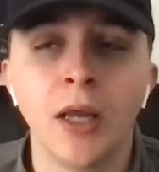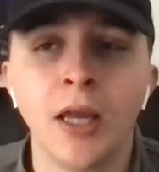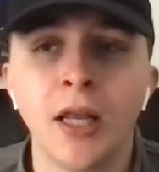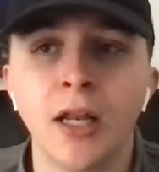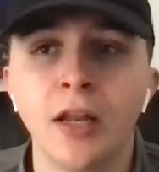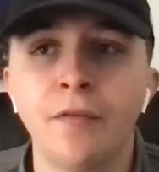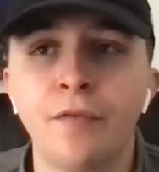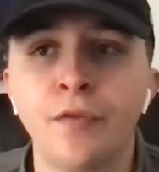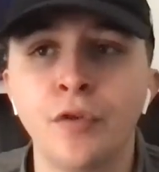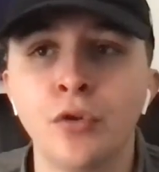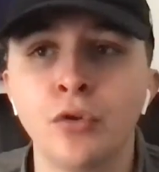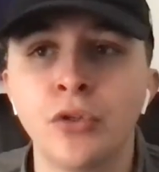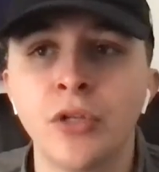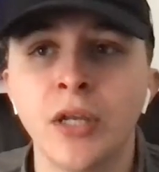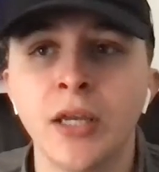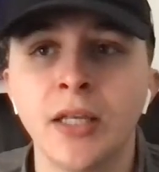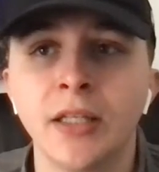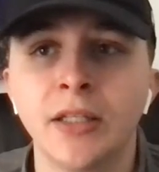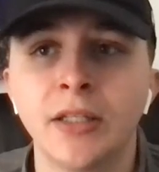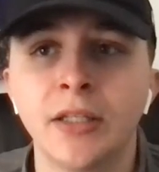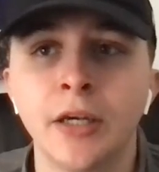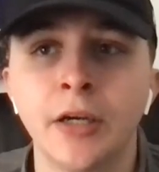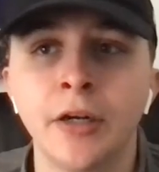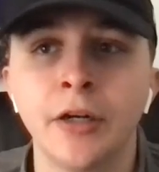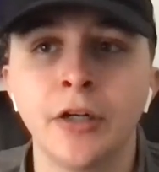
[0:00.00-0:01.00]
And if you
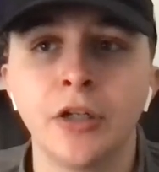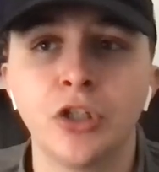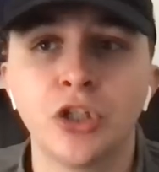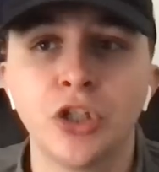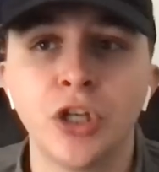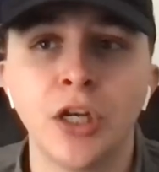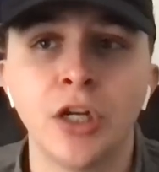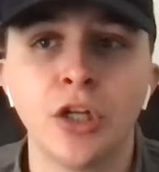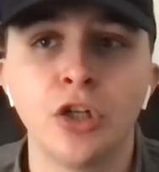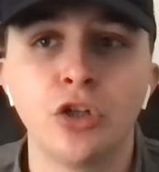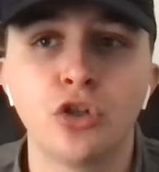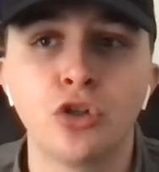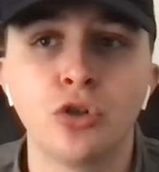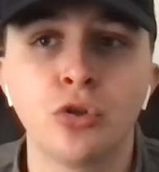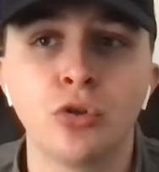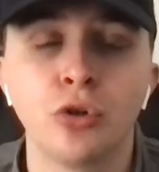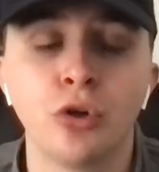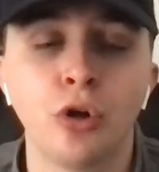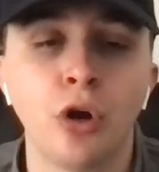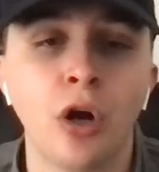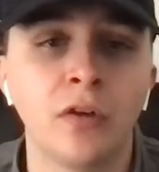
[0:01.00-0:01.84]
take Terrence Shannon Jr.